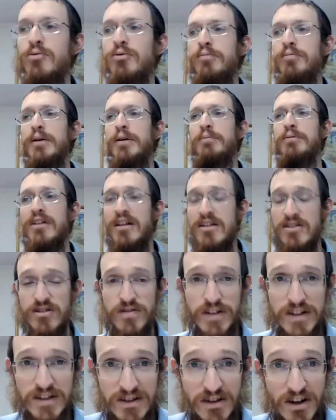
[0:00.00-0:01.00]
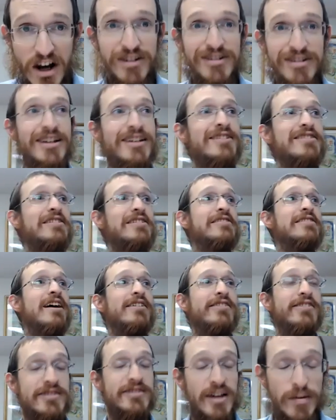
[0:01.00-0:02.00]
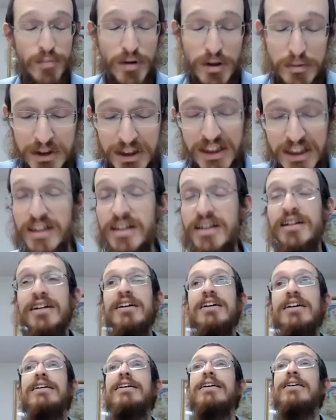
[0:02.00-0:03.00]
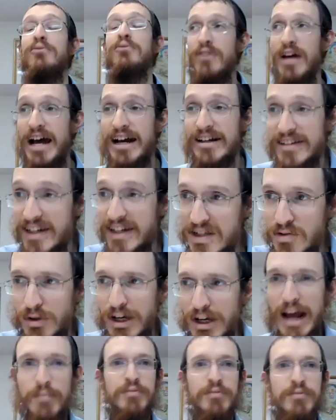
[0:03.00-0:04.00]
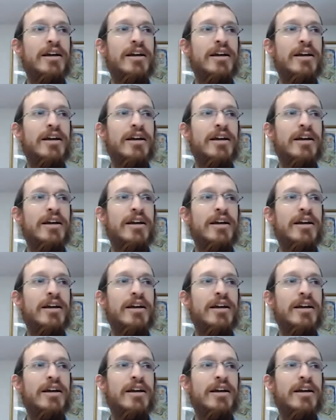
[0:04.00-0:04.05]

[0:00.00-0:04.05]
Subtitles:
Would people not serve it as an idol? And this is not just hyperbole. In fact, that is what happened